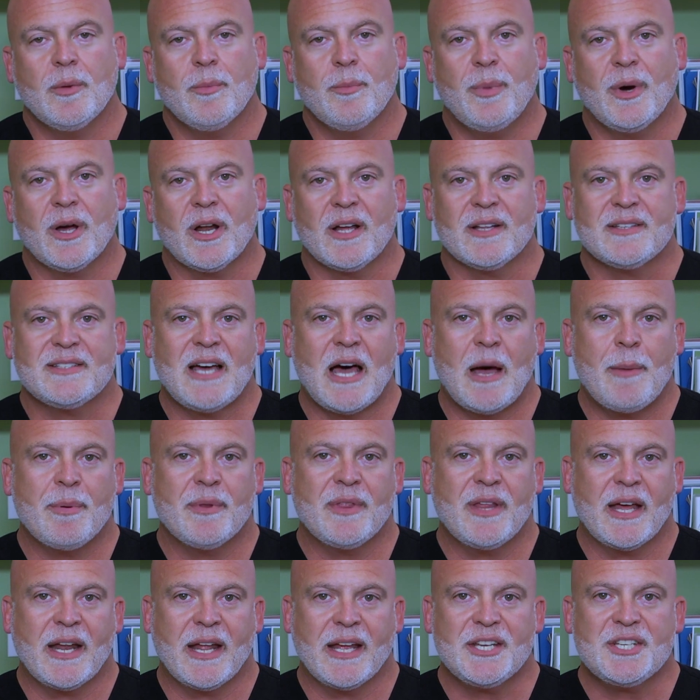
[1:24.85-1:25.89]
But on top of
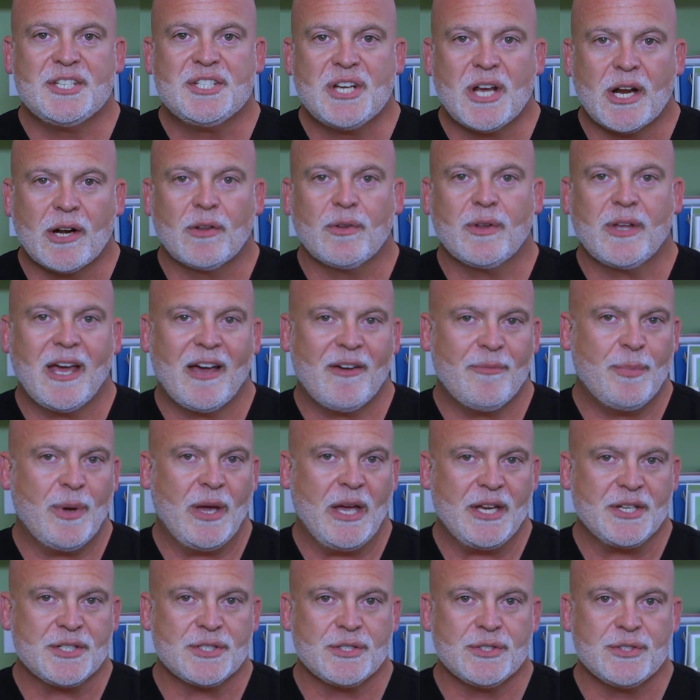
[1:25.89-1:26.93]
that, I generally have
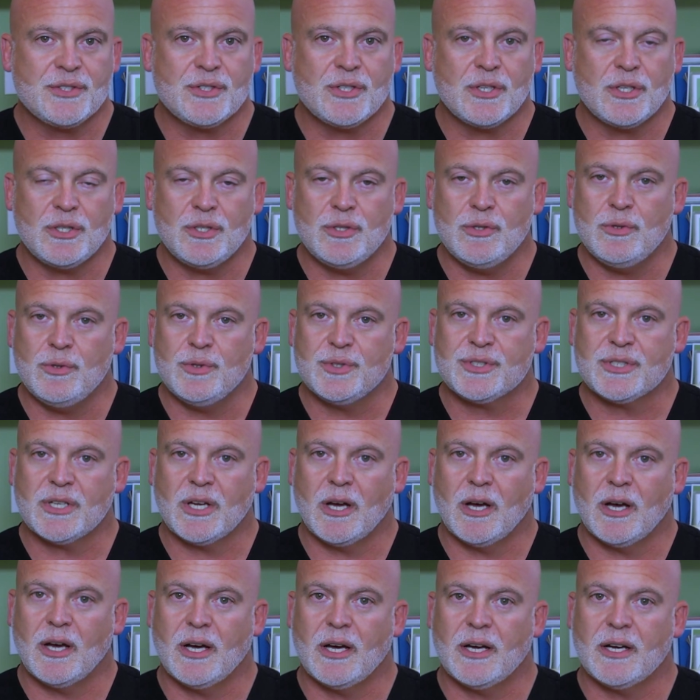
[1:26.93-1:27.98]
patients use
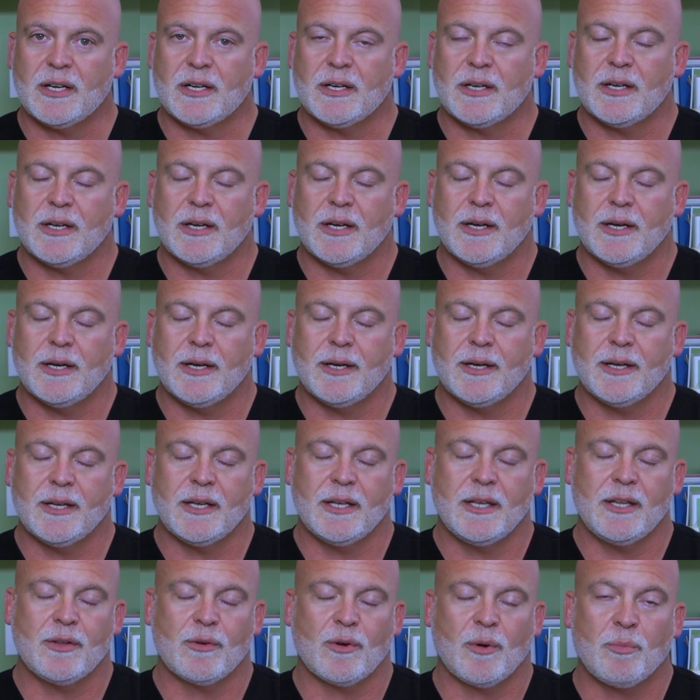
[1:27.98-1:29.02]

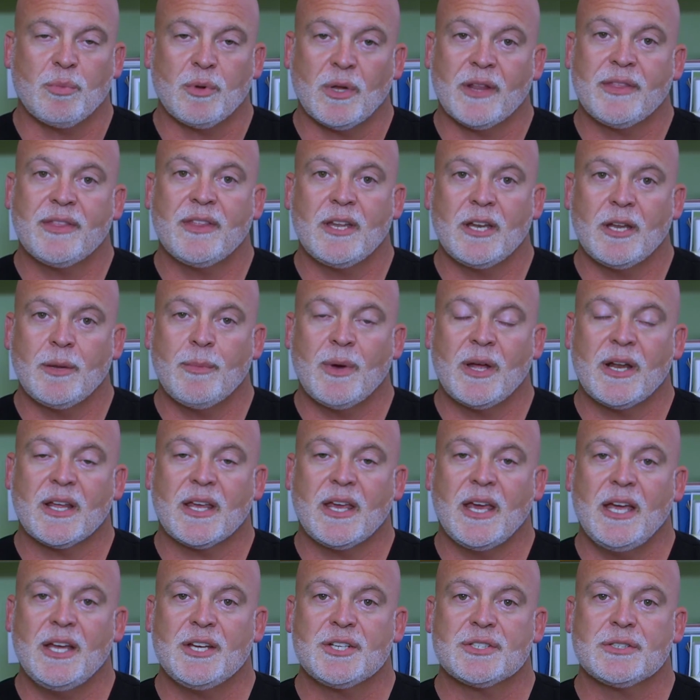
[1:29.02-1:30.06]
either a blood thinning
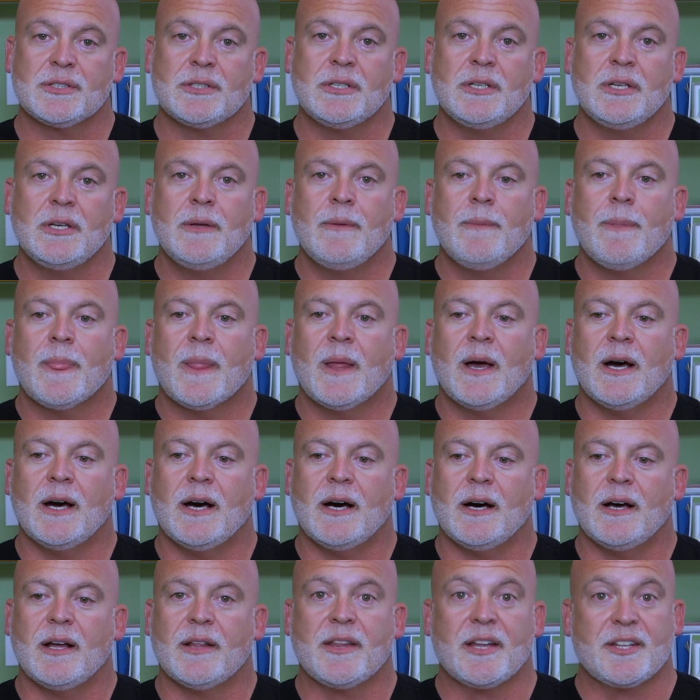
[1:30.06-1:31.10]
medication
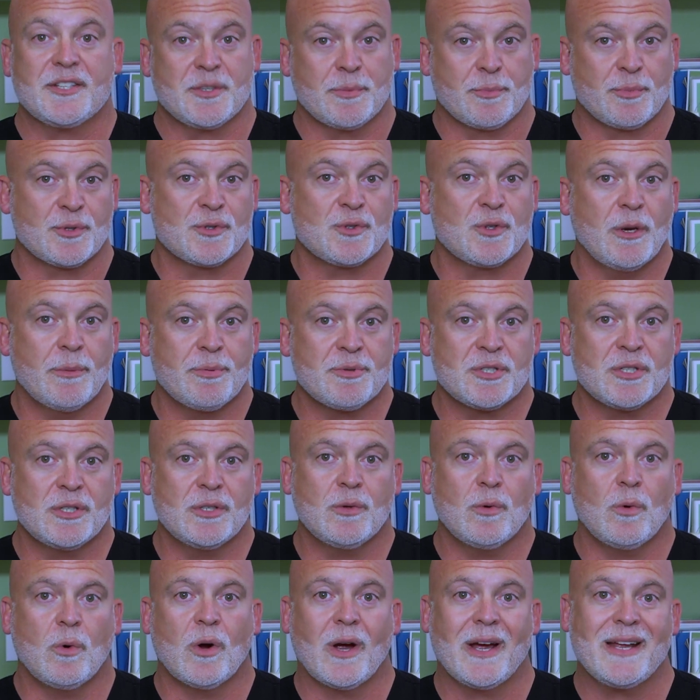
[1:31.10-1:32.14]
that's a prescription,
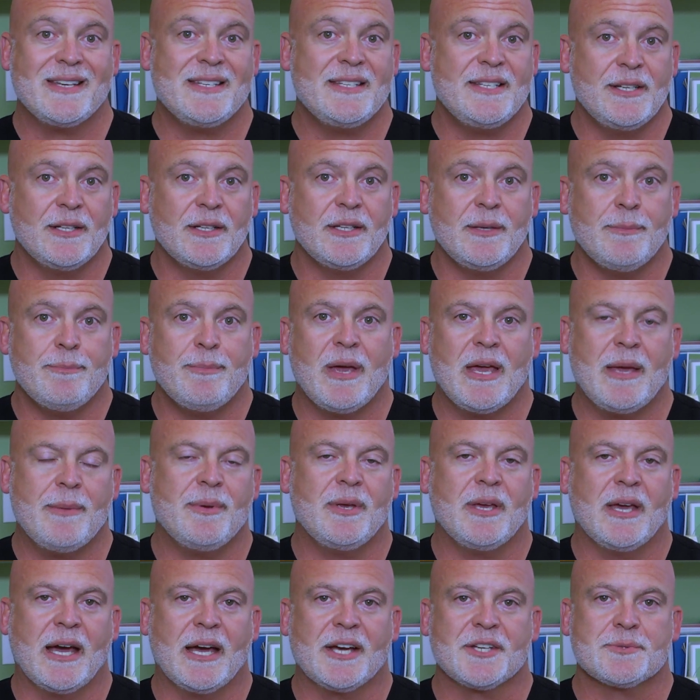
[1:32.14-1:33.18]
or ideally
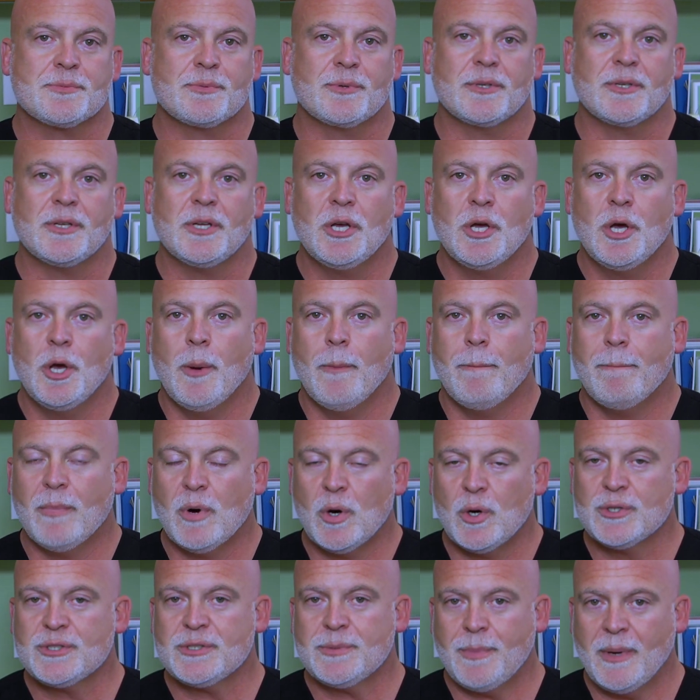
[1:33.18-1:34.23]
baby aspirin.
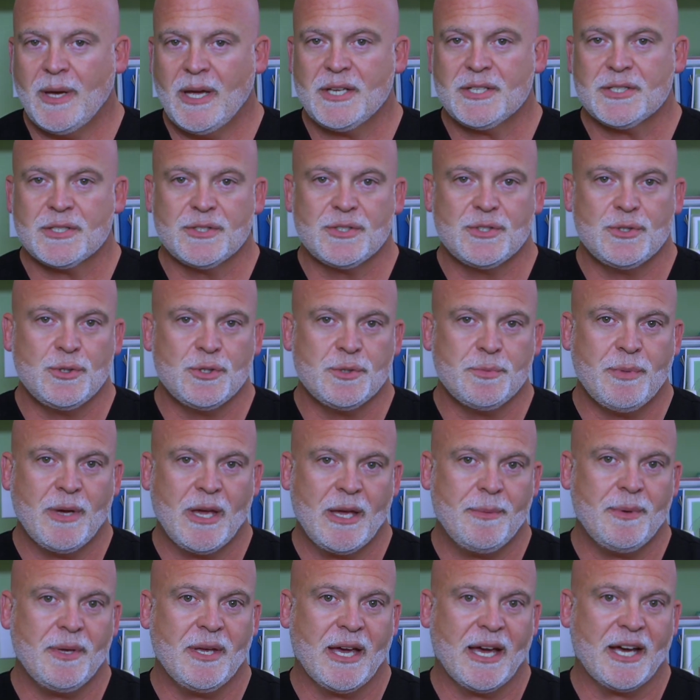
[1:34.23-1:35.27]
Most patients use
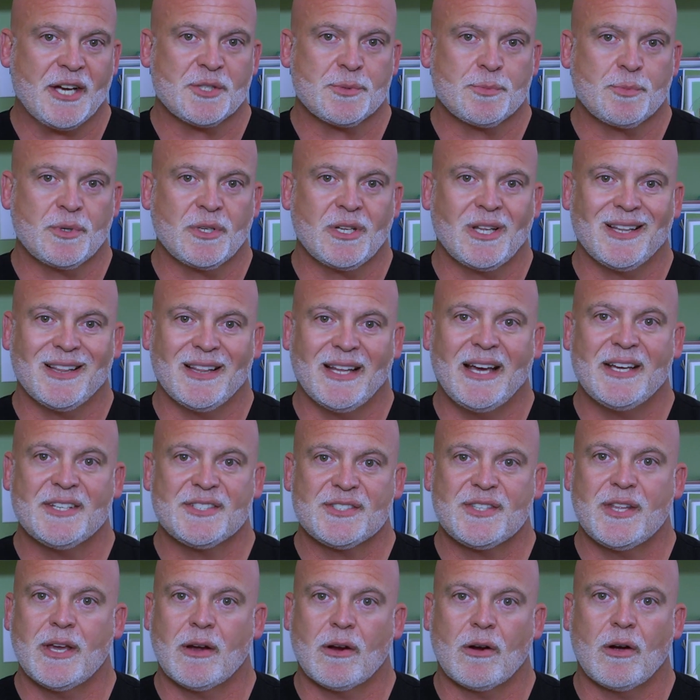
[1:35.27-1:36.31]
baby aspirin
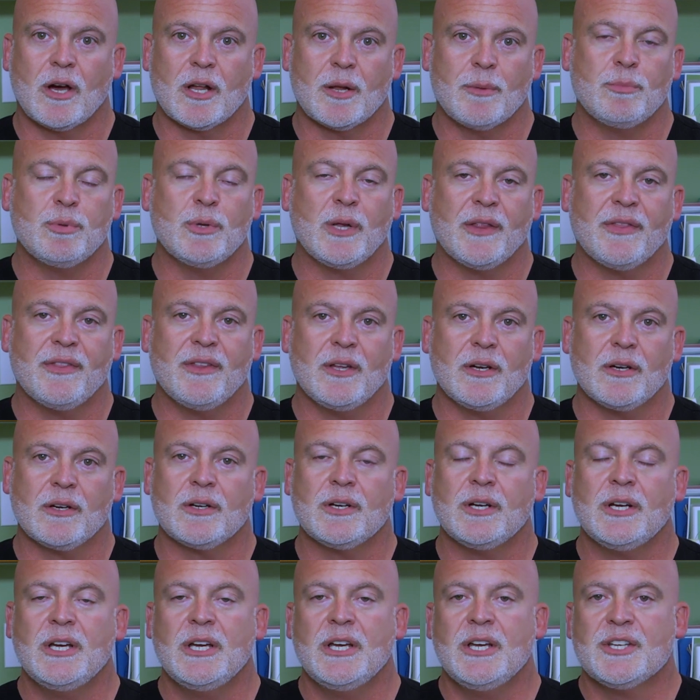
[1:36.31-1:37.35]
unless they're on a blood
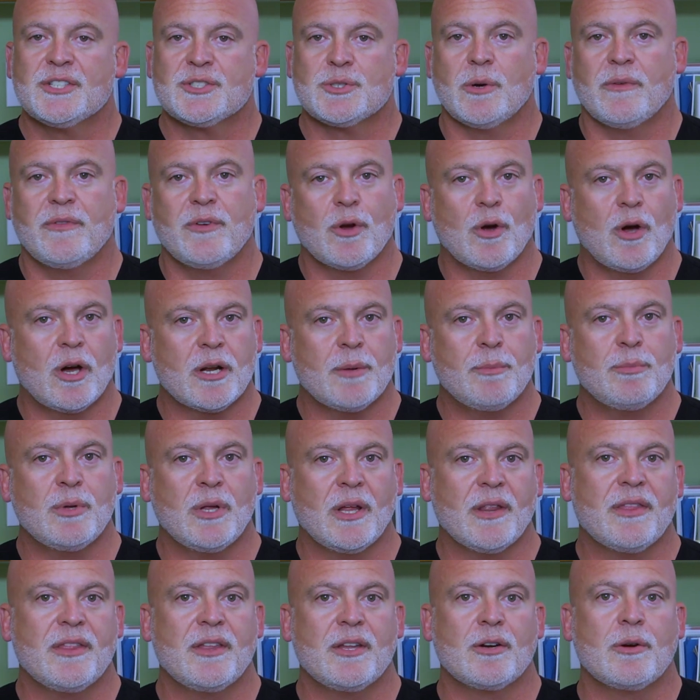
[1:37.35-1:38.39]
thinner. So if you're on a
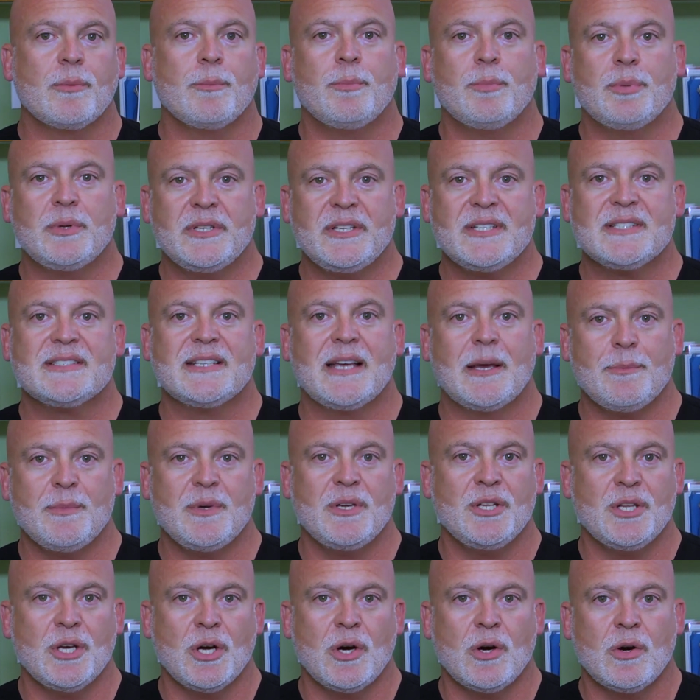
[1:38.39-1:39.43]
blood thinner, please let
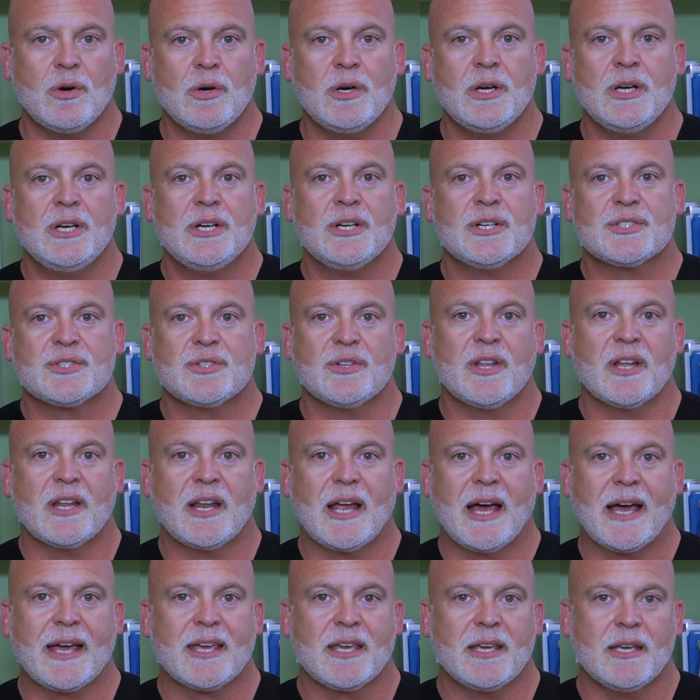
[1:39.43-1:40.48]
me know so that
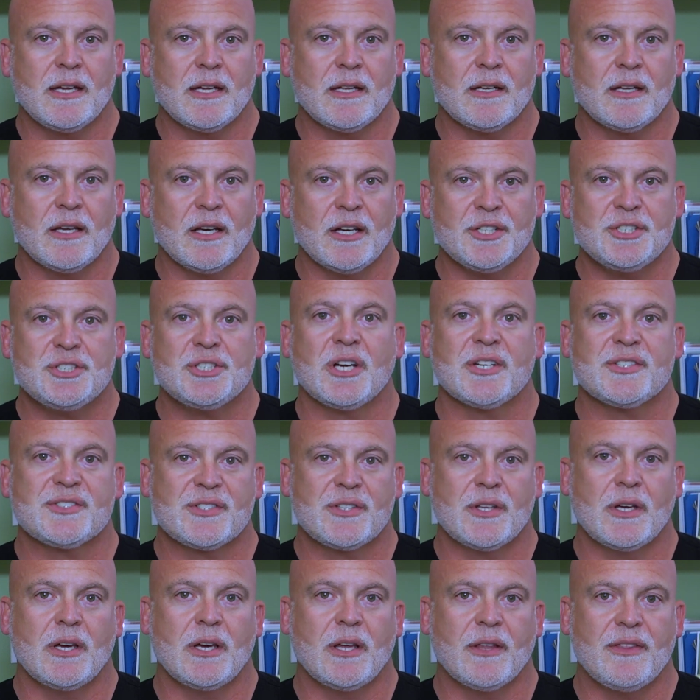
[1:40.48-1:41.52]
I can adjust
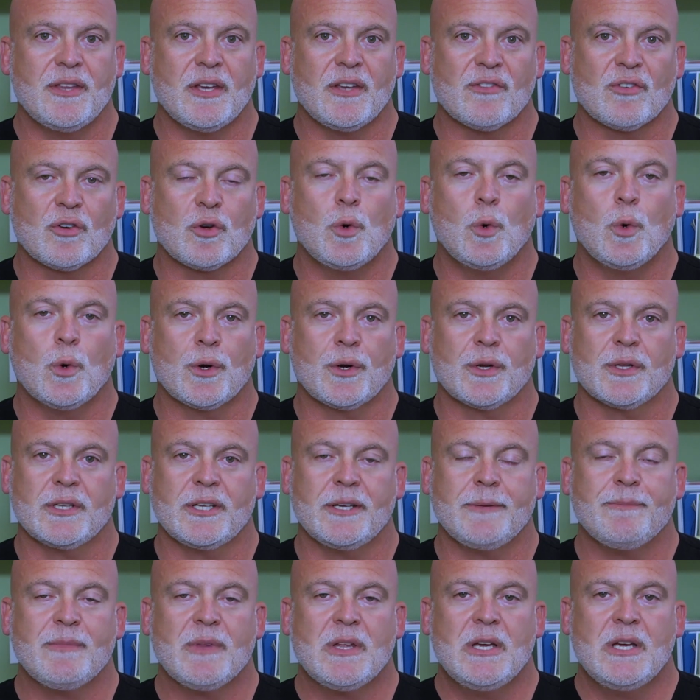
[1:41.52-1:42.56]
things
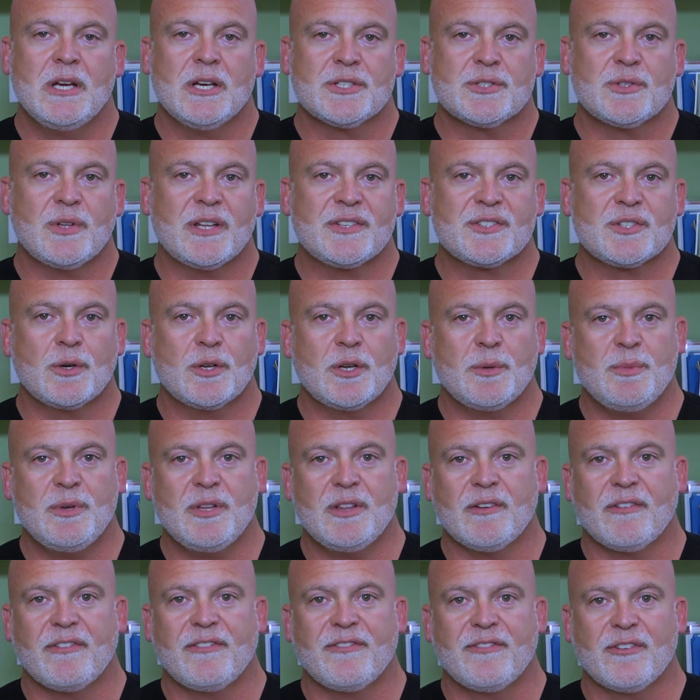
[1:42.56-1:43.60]
accordingly. So that's going to be
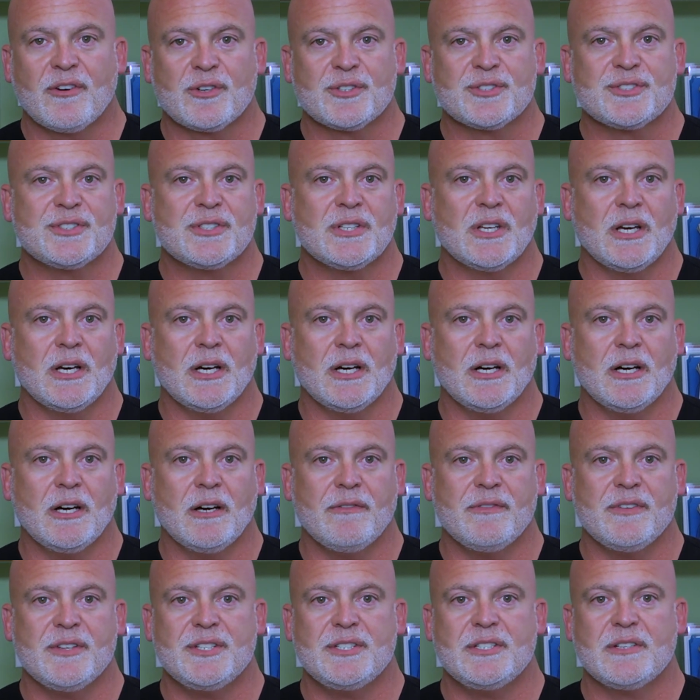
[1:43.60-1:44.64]
the first
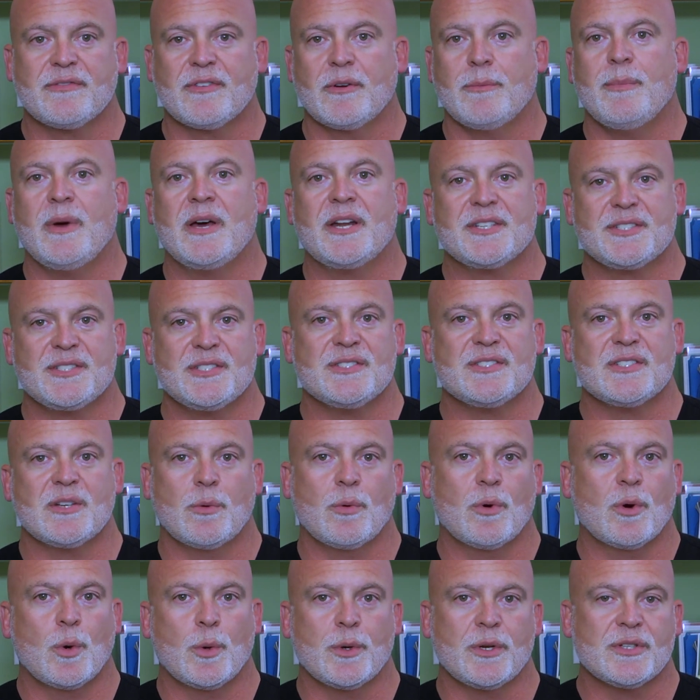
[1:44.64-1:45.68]
of the different medicines that
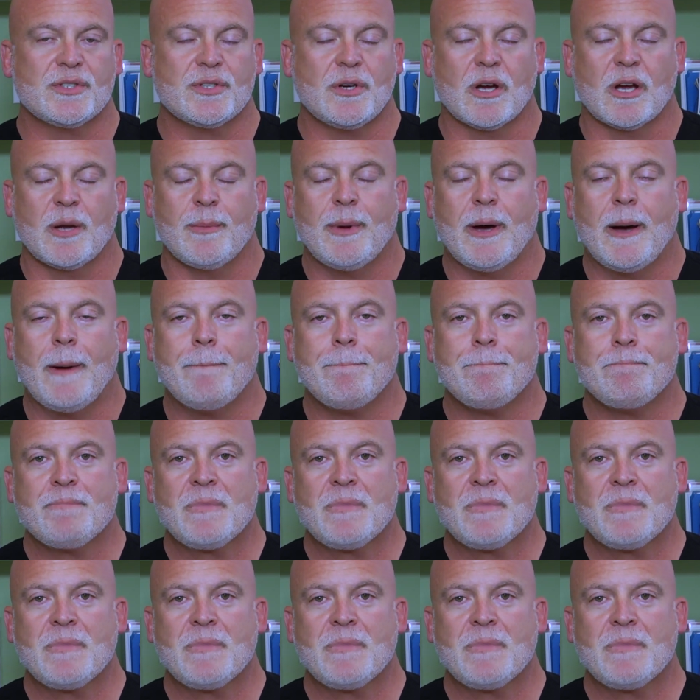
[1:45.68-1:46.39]
we're going to talk about.